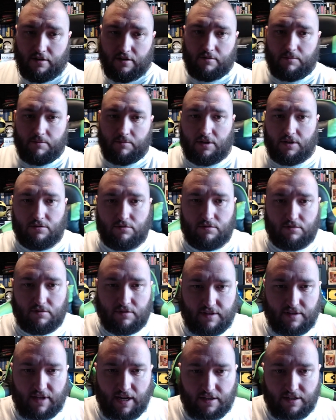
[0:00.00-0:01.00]
because
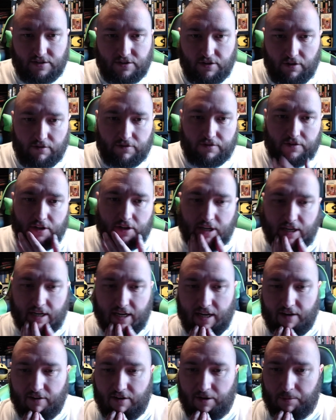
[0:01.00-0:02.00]
that's not fucking
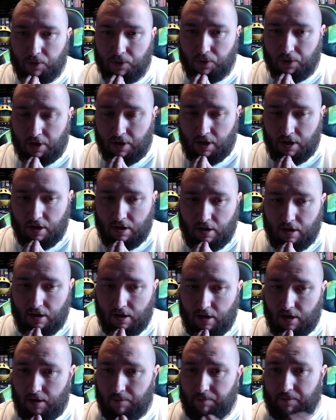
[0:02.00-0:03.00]
here anymore.
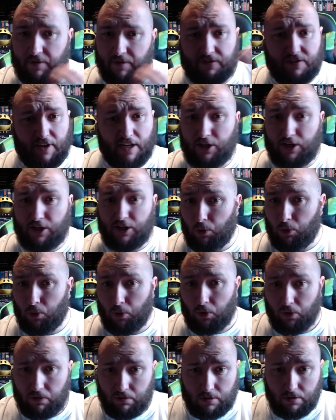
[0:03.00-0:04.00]
Thank you
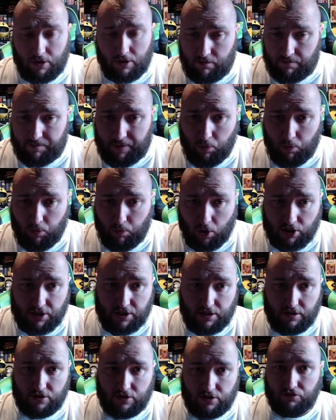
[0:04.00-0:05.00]
all who have been
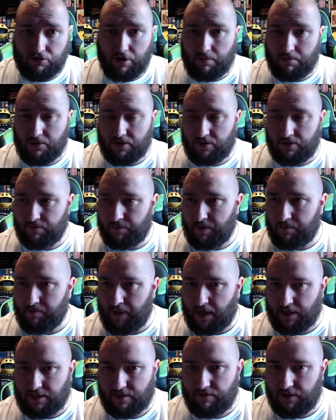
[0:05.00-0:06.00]
watching the streams, who have been
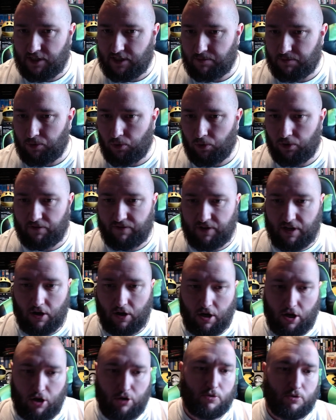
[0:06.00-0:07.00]
massively supportive of it. I
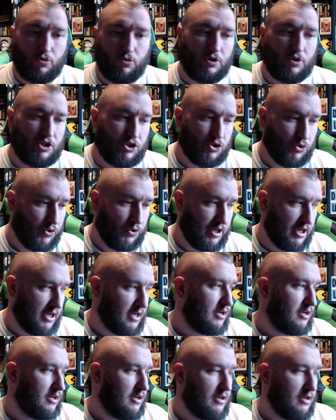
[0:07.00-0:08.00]
hope you're all enjoying it.
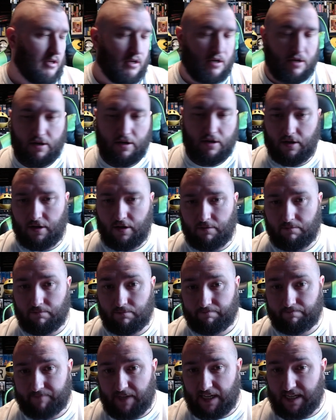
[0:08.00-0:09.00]

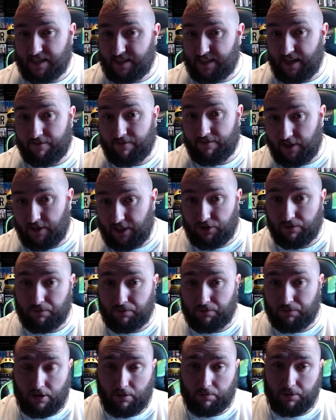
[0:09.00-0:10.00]
It's definitely
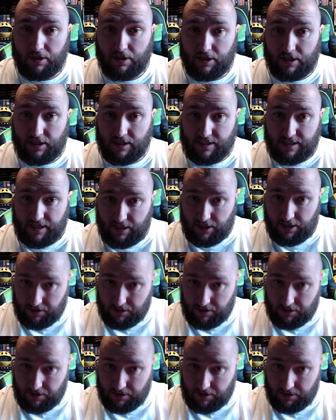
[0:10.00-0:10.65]
something I'm going to continue